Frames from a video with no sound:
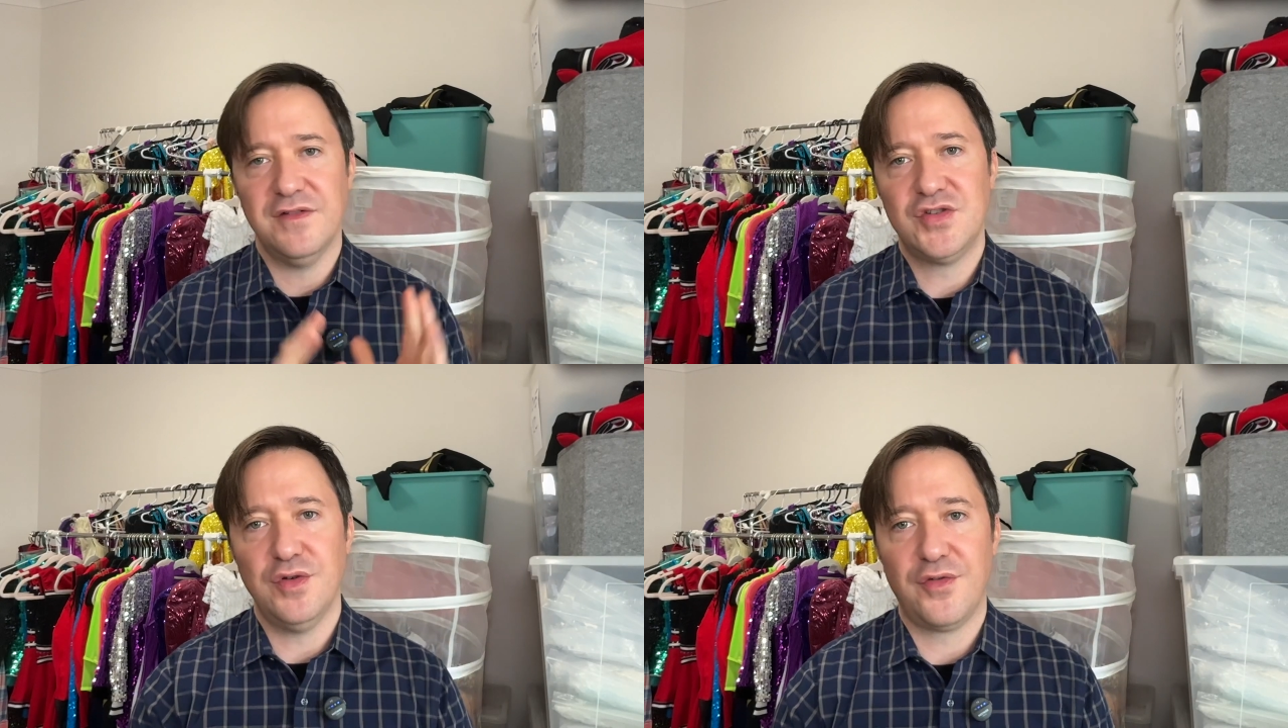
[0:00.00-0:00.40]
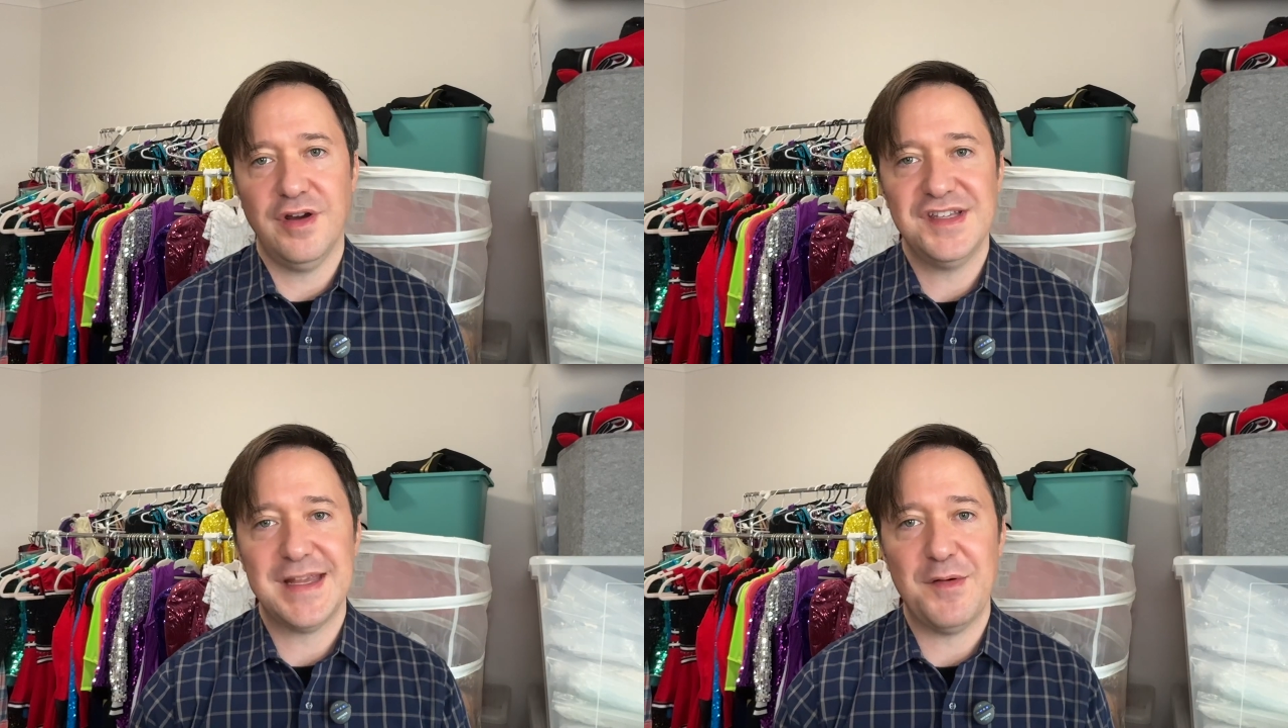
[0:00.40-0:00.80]
of 2 or
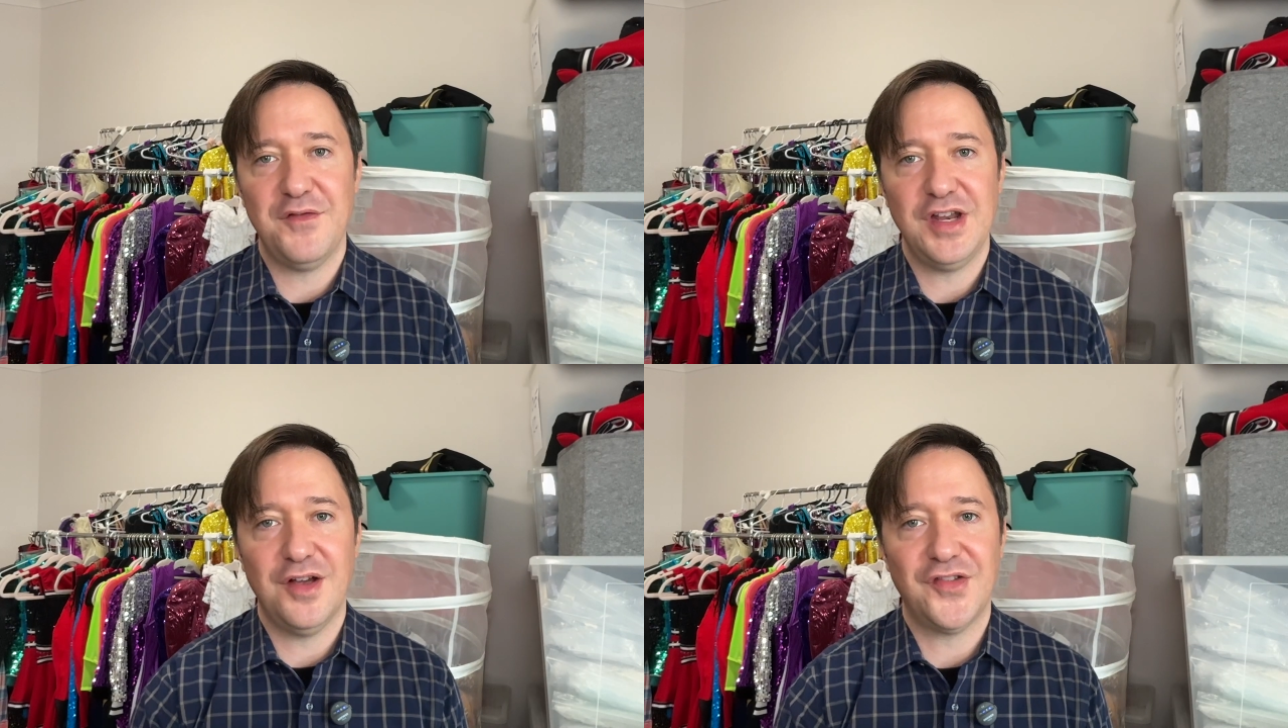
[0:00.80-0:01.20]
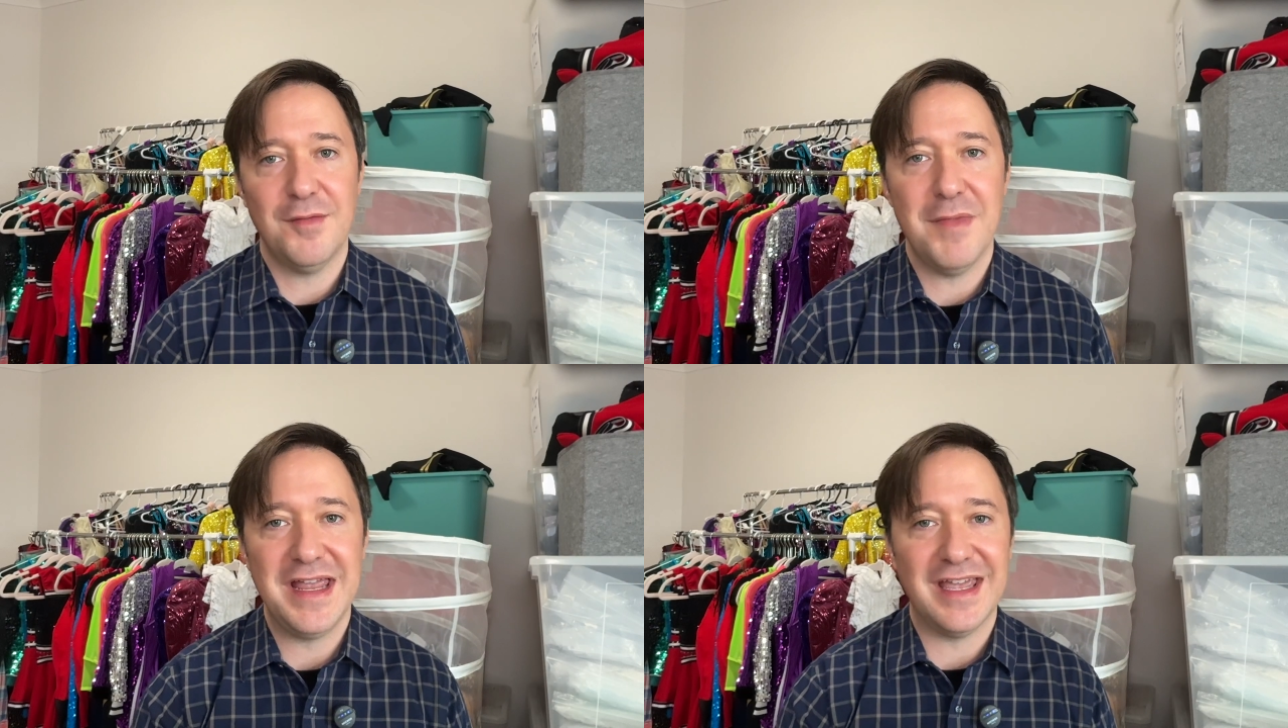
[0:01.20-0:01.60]
3 separate videos that
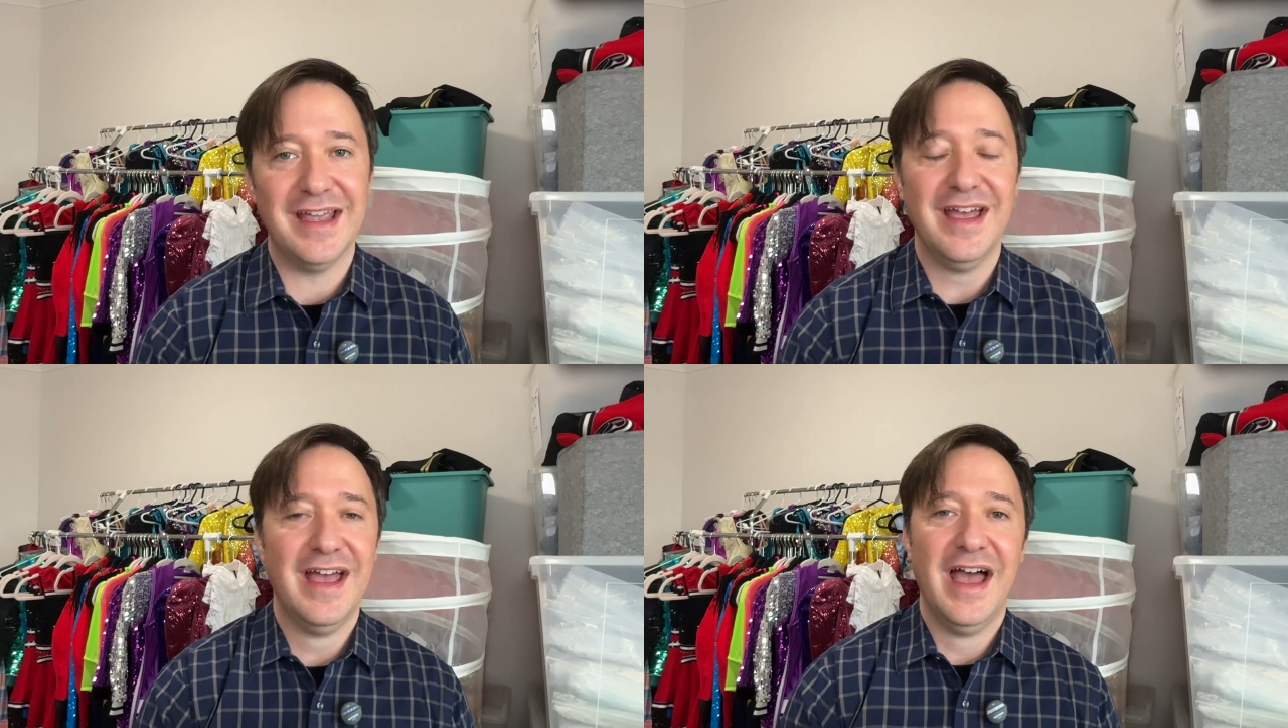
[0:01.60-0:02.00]
I'm making,